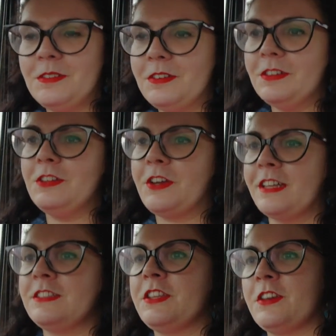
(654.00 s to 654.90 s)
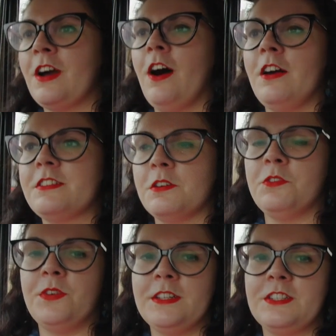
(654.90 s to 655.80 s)
look into the cars that were
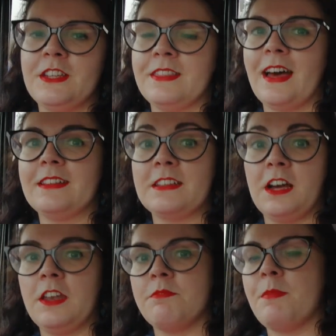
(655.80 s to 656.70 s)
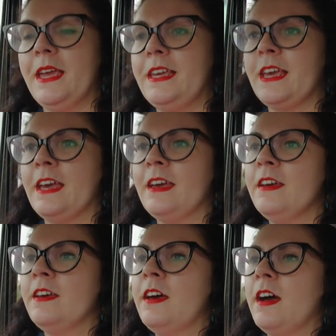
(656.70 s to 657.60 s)
featured in that, to kind of make it
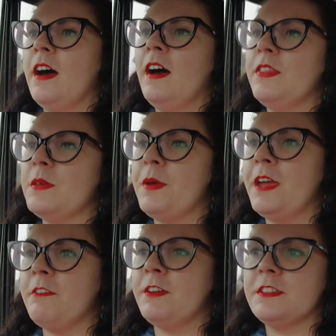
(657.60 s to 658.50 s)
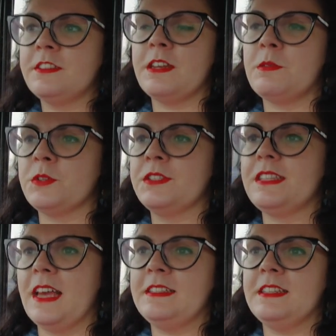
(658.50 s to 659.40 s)
the period that it was
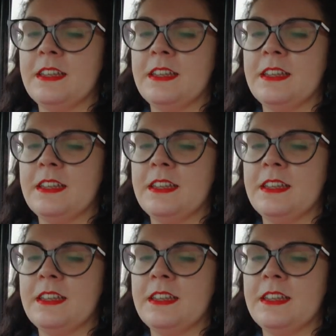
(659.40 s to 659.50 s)
set in